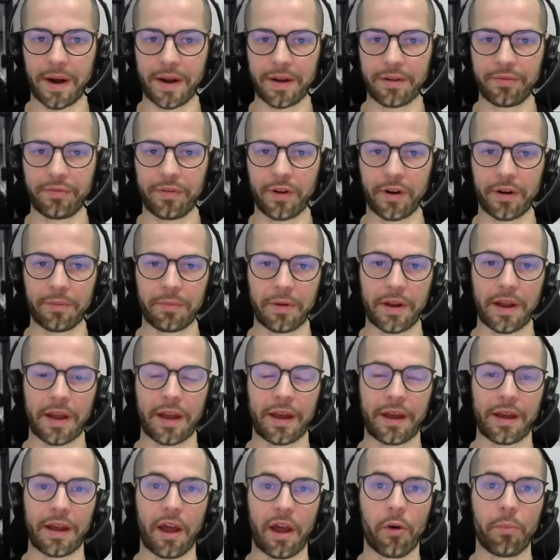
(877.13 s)
part for
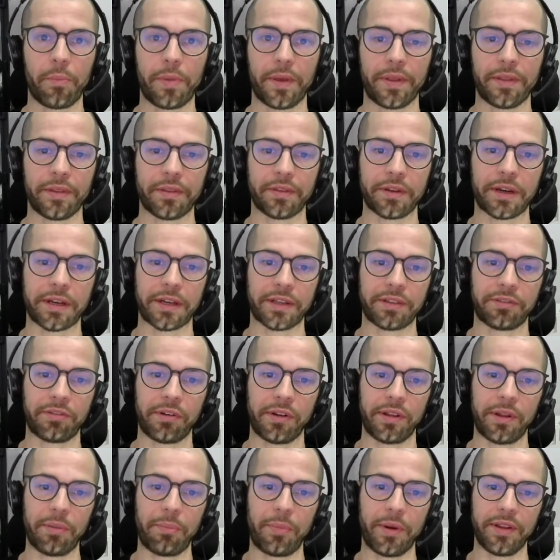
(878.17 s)
helping
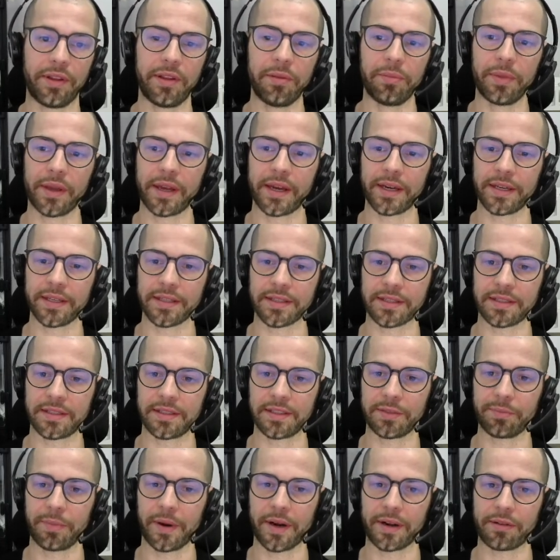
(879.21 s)
3D printing, because
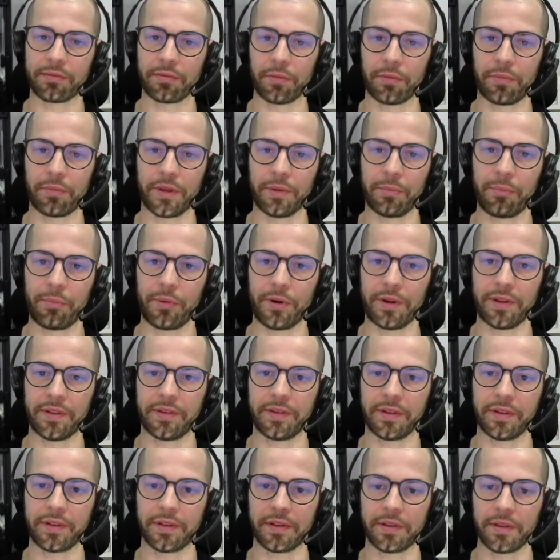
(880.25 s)
this part will be
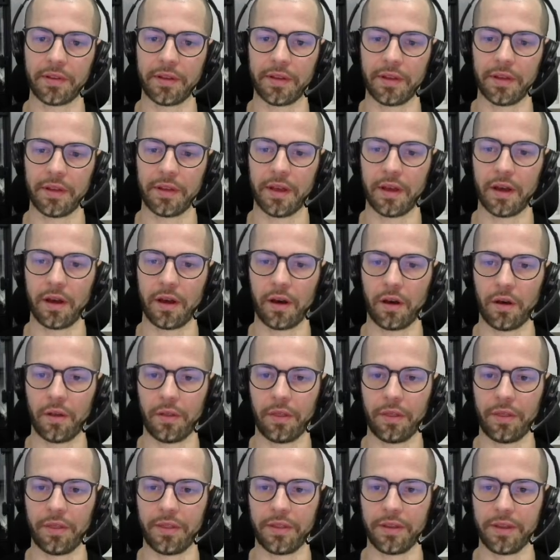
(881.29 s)
printed
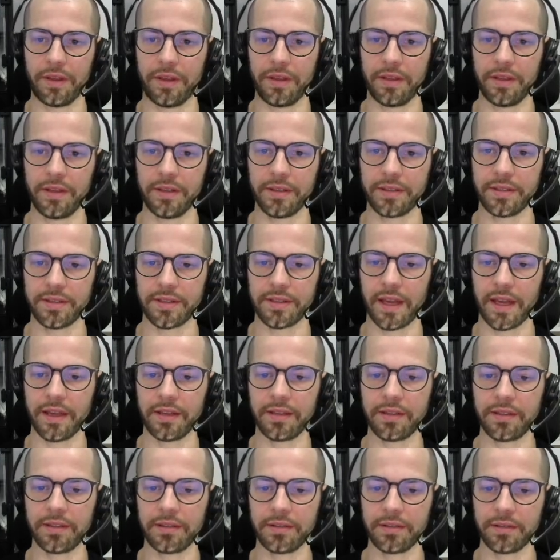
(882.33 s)
on this
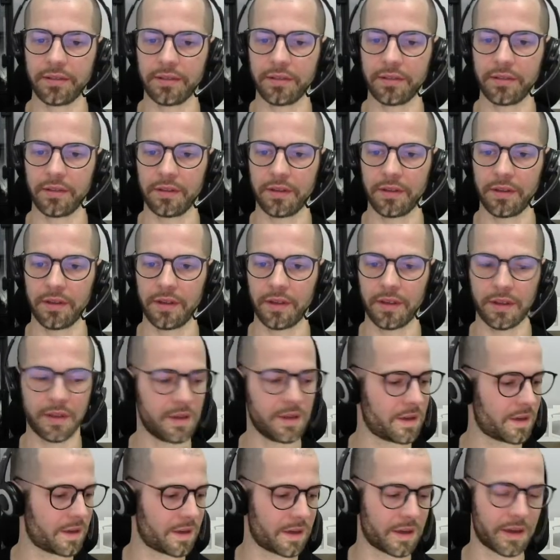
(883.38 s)
side,
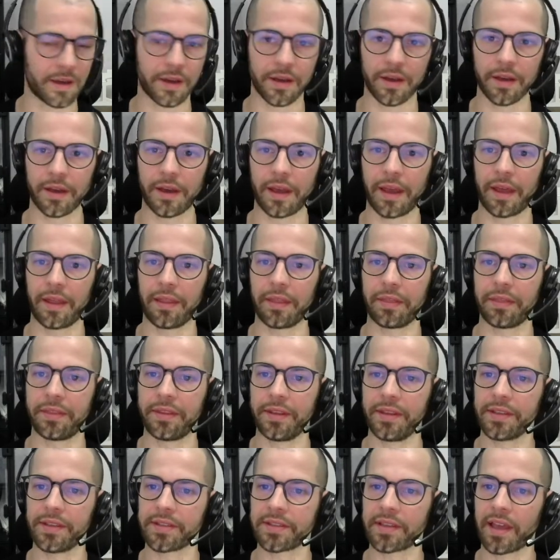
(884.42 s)
and
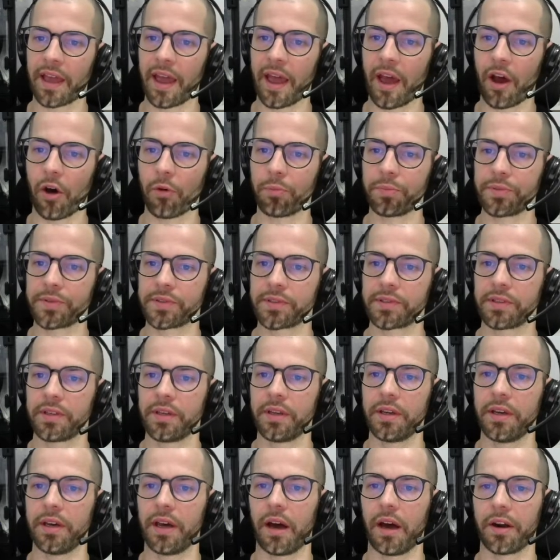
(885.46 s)
this helps
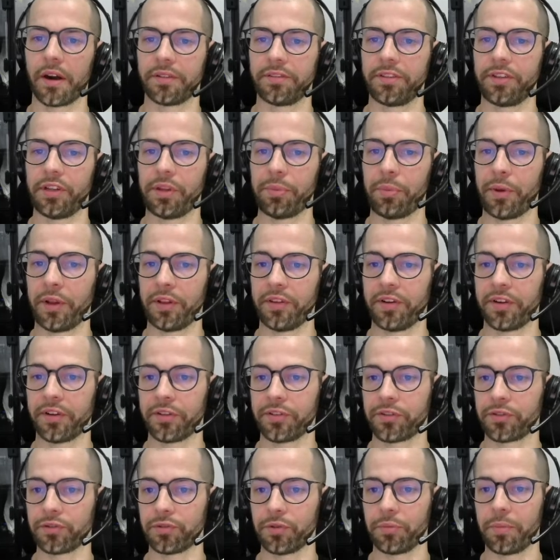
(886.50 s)
our 3D printer
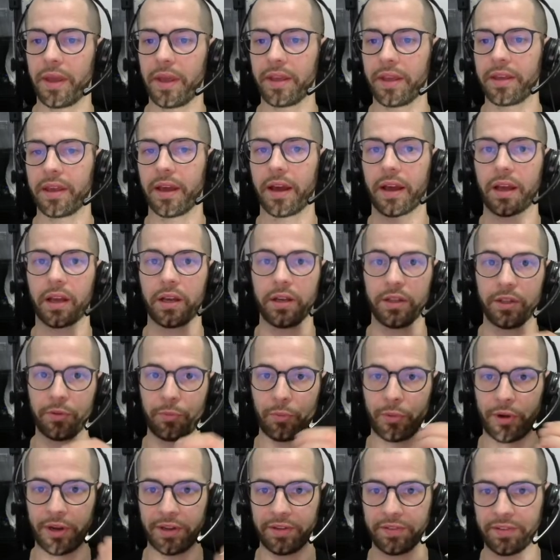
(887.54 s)
to make a
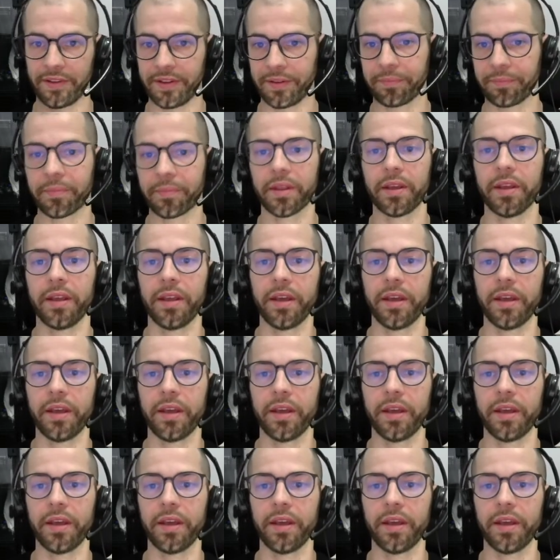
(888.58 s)
good printing.